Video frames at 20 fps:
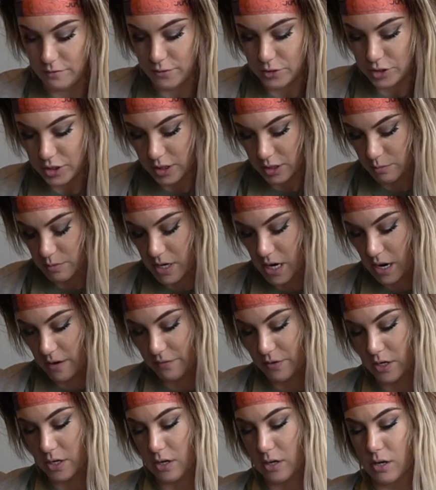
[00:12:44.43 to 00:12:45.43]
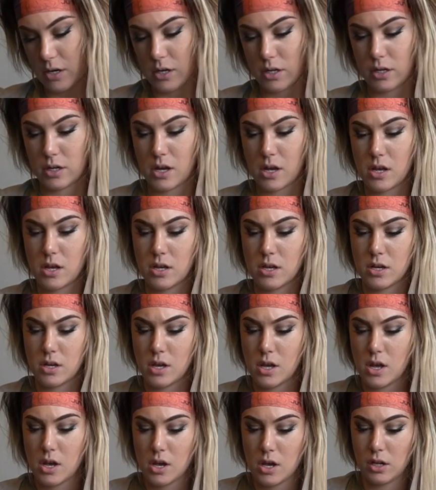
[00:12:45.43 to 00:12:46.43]
The first thing we have here,
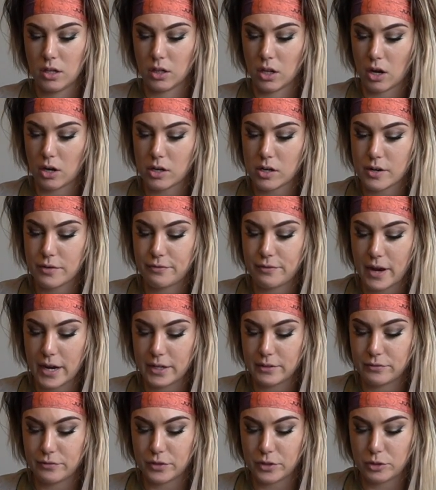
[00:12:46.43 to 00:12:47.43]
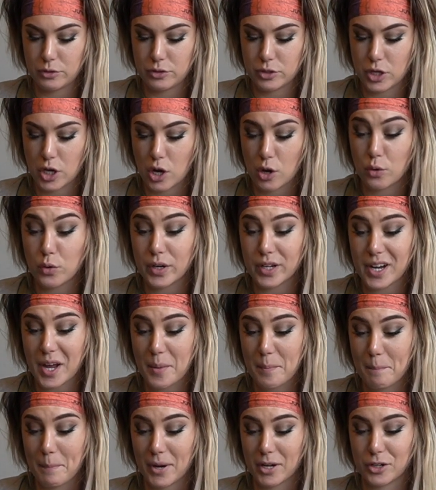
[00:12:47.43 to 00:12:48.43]
Lark Fine Foods
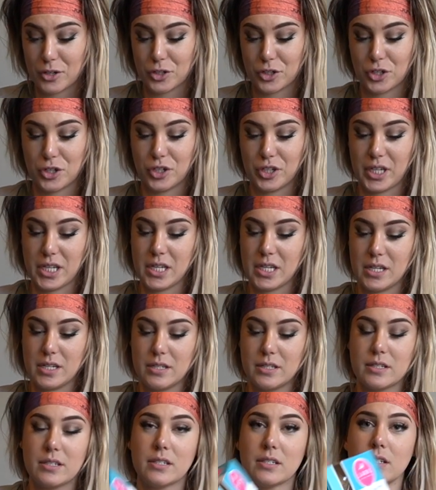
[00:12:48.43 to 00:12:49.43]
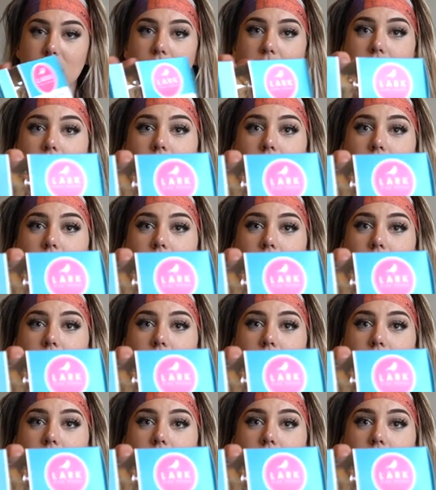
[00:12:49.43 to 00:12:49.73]
coconut butter cookies.